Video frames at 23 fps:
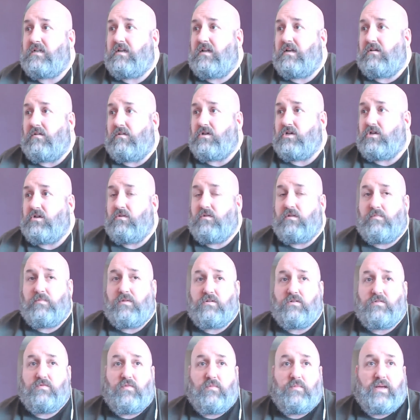They got 2 of the
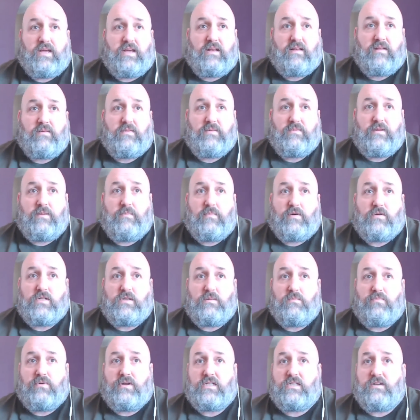most, for me, the most
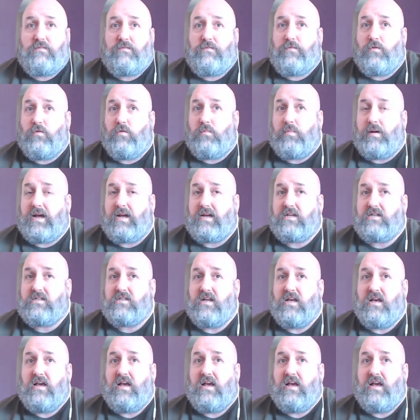impressive fullbacks